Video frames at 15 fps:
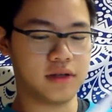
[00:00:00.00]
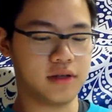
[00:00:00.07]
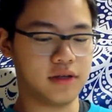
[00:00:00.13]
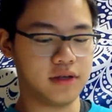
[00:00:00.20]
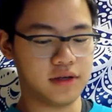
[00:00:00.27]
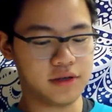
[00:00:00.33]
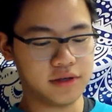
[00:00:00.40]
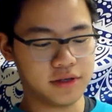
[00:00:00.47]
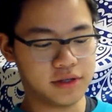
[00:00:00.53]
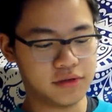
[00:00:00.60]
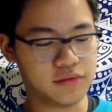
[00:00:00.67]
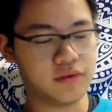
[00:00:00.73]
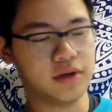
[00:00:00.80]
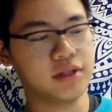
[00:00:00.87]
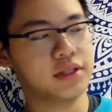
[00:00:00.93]
Here is
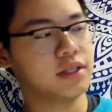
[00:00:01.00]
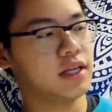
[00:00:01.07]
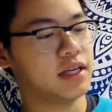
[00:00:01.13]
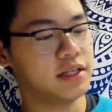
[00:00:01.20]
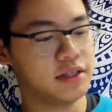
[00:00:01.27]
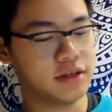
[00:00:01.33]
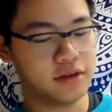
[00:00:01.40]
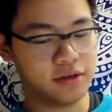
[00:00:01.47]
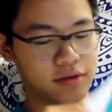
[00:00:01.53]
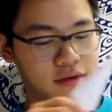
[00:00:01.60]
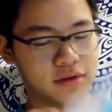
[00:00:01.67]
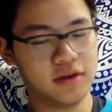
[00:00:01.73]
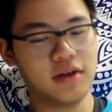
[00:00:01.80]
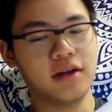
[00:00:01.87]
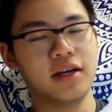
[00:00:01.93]
one side total.
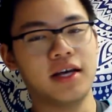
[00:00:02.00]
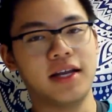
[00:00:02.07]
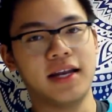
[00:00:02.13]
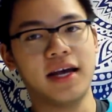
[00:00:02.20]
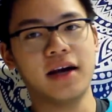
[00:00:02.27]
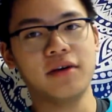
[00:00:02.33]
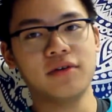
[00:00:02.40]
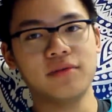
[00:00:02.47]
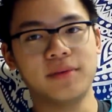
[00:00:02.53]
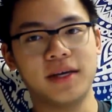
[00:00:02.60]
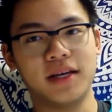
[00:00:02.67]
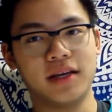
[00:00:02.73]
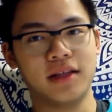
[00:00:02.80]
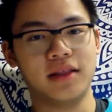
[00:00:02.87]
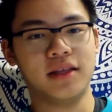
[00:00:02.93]
And now we'll
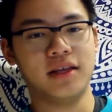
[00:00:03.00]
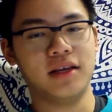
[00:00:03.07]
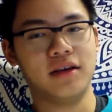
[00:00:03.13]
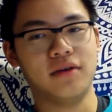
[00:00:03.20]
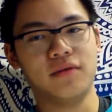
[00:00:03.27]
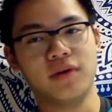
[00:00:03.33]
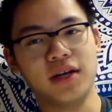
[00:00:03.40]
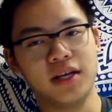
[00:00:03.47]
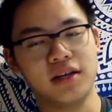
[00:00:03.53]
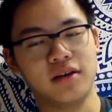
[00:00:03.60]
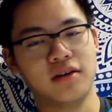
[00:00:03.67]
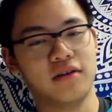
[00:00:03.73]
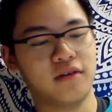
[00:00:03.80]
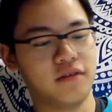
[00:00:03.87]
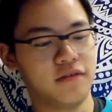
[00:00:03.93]
make the ring
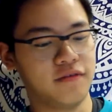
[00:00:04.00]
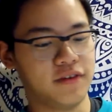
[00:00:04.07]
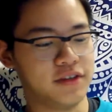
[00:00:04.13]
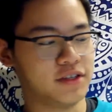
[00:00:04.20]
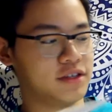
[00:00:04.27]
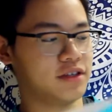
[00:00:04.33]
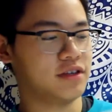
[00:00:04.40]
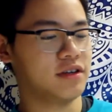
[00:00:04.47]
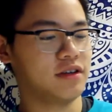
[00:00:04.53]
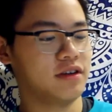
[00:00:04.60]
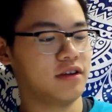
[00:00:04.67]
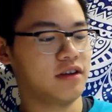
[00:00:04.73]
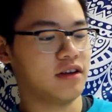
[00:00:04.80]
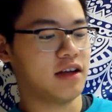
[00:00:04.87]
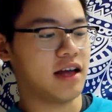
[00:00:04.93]
feature
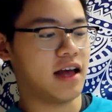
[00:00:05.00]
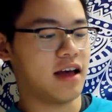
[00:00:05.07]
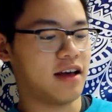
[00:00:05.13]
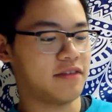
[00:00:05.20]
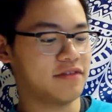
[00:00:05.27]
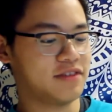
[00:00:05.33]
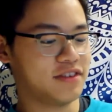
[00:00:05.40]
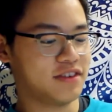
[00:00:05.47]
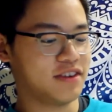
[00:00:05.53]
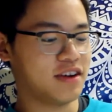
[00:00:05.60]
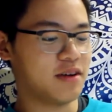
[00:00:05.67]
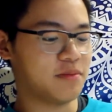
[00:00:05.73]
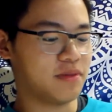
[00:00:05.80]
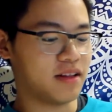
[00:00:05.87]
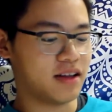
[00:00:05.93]
after
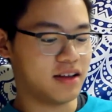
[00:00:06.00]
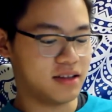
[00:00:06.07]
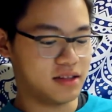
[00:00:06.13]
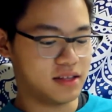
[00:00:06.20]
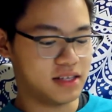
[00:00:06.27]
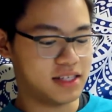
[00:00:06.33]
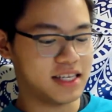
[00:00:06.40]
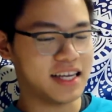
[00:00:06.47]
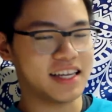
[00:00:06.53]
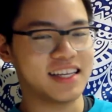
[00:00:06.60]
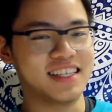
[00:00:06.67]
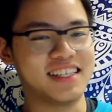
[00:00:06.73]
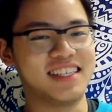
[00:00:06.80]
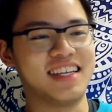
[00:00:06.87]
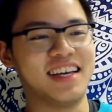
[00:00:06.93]
applying the
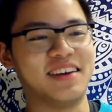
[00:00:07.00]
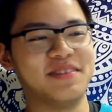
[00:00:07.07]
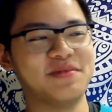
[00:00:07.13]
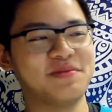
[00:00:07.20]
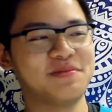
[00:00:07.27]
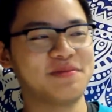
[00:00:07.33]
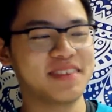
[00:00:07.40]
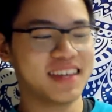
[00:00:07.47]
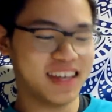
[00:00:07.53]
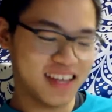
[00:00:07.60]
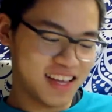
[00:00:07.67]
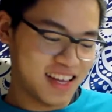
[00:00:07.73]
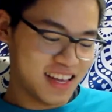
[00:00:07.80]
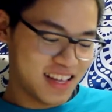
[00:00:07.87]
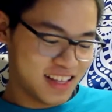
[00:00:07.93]
second tip.
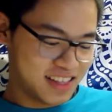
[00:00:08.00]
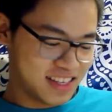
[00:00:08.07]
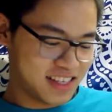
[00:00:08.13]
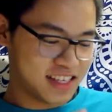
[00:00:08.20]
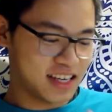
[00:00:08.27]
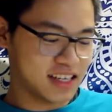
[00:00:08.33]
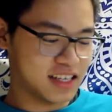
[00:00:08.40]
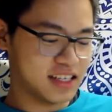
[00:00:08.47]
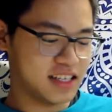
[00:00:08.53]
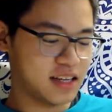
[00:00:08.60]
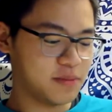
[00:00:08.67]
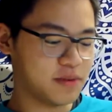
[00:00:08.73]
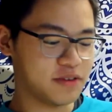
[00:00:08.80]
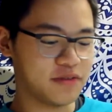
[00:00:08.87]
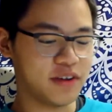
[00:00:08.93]
The second
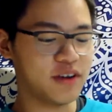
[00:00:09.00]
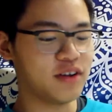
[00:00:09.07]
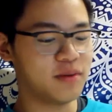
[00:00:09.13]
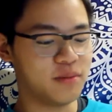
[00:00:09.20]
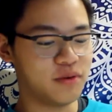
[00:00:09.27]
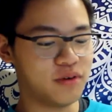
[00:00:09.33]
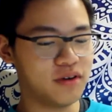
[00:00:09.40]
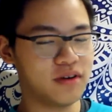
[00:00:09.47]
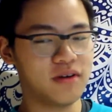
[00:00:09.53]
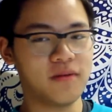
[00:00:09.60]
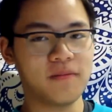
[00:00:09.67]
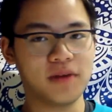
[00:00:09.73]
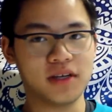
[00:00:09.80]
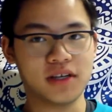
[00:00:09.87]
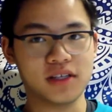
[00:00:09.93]
tip is very
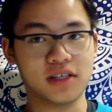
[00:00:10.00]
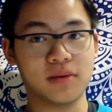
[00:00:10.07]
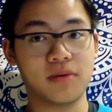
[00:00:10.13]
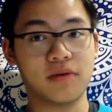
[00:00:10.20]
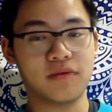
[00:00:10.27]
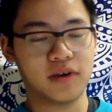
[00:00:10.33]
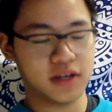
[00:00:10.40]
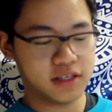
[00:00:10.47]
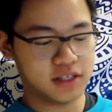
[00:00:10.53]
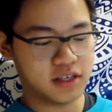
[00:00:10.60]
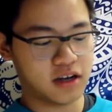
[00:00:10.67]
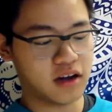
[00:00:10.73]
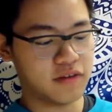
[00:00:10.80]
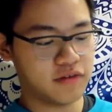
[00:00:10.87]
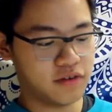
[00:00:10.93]
important because it provides a
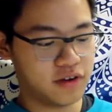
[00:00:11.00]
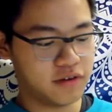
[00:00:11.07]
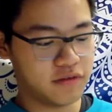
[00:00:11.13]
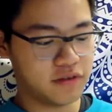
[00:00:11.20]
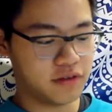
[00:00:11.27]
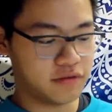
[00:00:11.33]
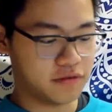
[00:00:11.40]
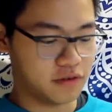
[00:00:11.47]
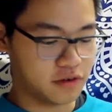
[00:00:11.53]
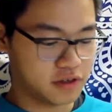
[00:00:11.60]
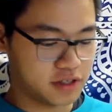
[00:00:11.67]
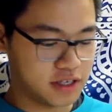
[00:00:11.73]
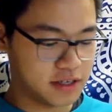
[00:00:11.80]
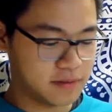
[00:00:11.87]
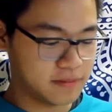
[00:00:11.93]
covering for the
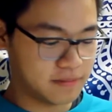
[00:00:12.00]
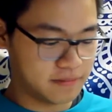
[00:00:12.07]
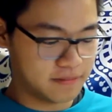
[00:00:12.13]
first tip.